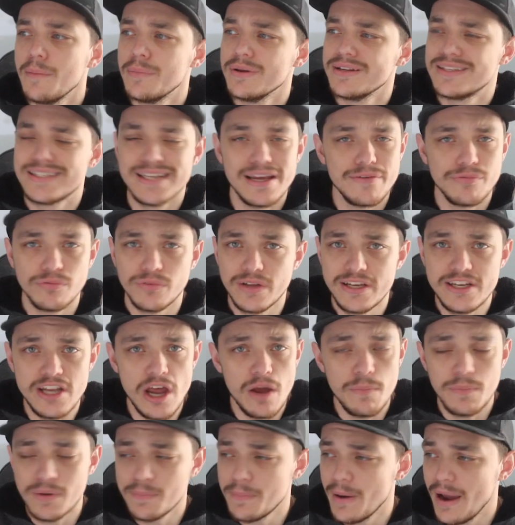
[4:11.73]
But definitely
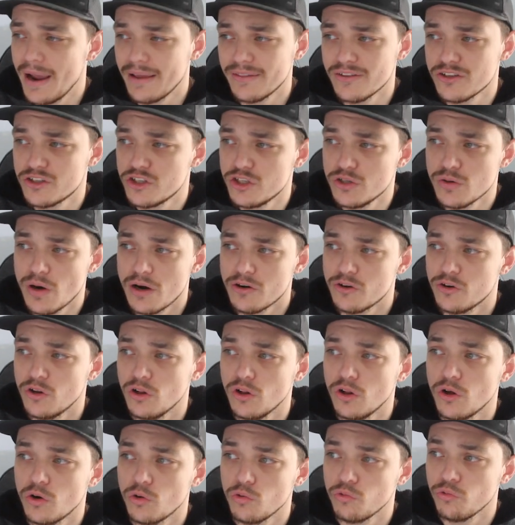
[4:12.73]
don't be paying the
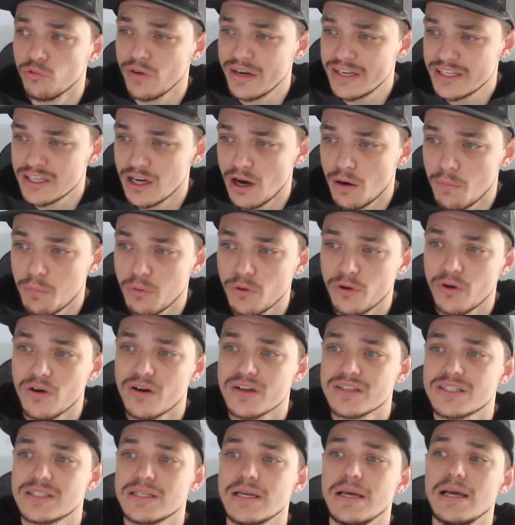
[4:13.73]
$200 retail
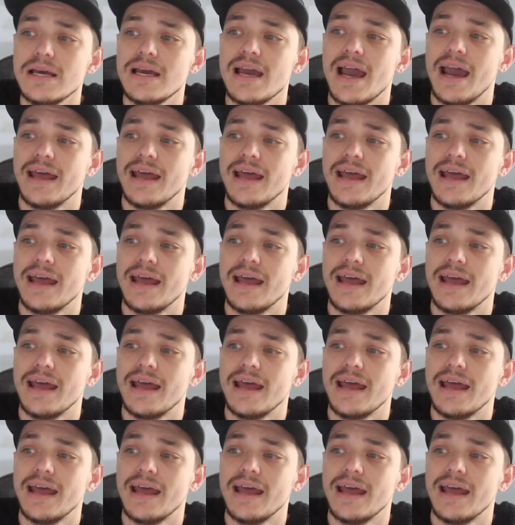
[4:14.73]
price.